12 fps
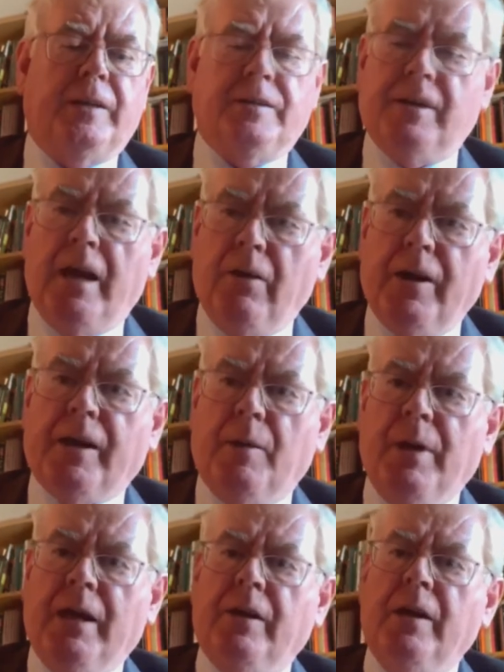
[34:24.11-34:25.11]
that Erika
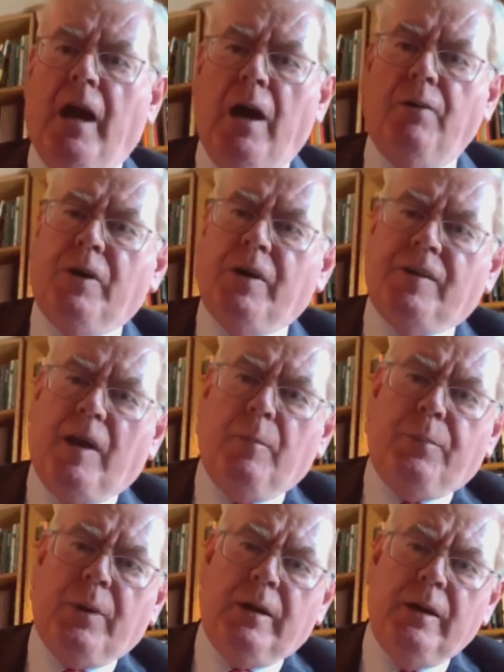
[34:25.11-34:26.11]
made, how, for
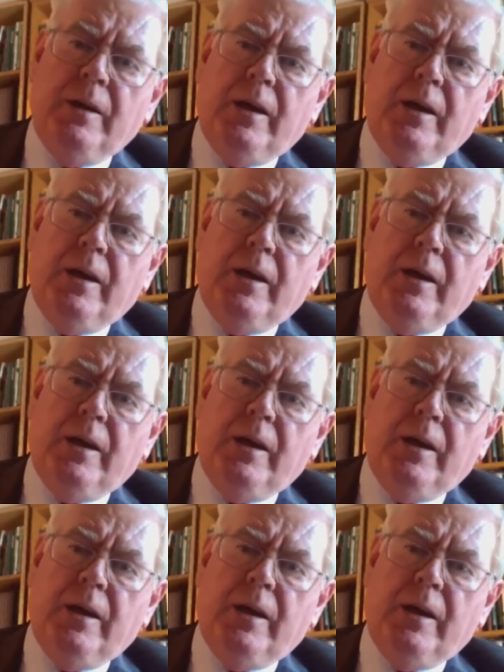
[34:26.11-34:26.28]
example,